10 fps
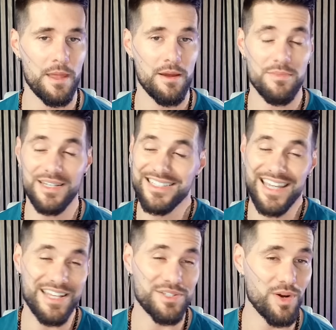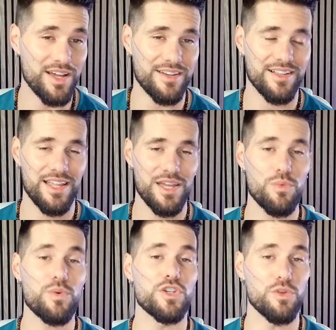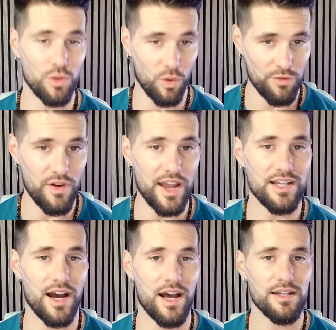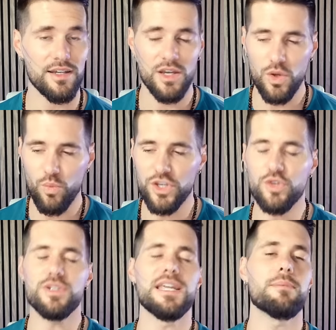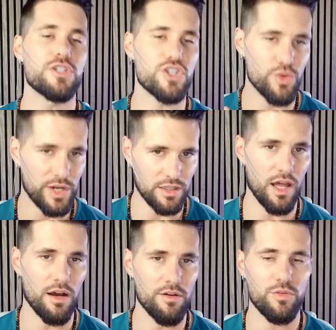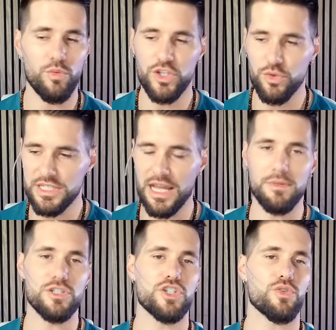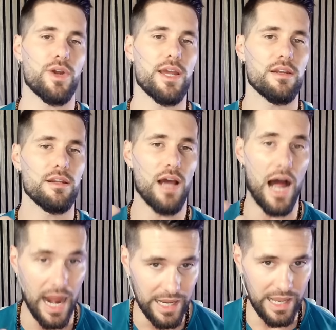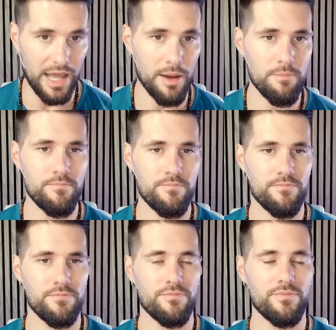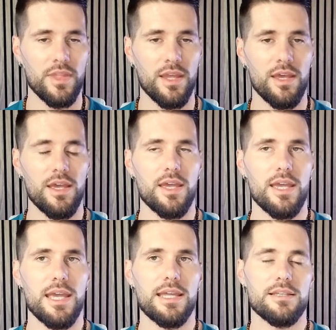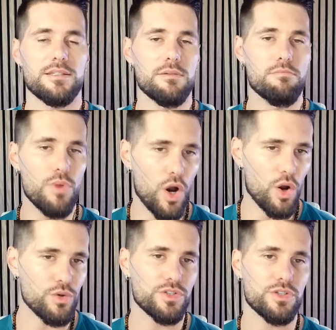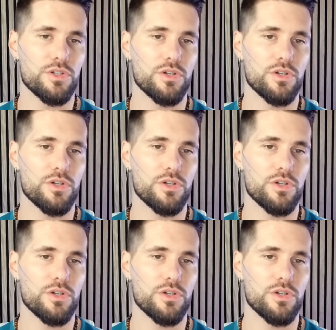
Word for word: Because guess what? When you glorify God, when you demonstrate love, when you demonstrate I am, it is the most